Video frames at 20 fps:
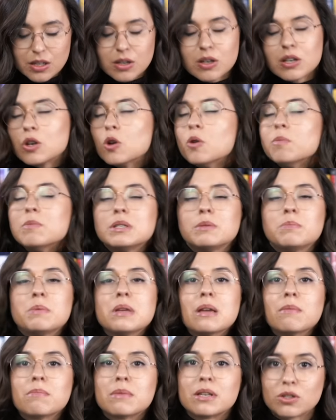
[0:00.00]
Kuma's
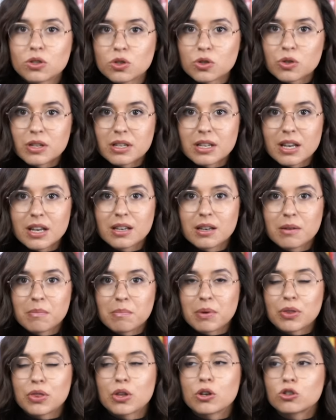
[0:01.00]
being mistreated,
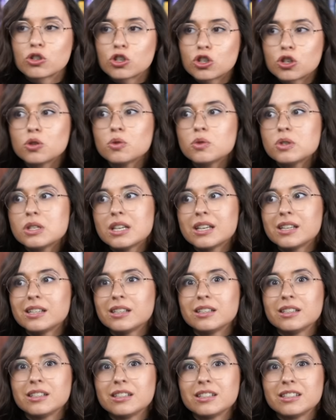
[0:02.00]
but they're
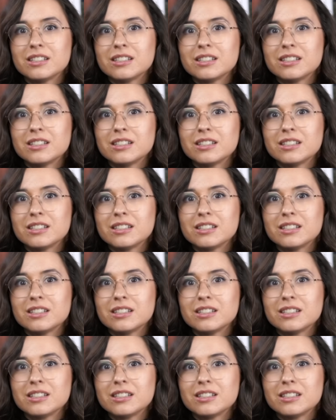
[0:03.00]
choosing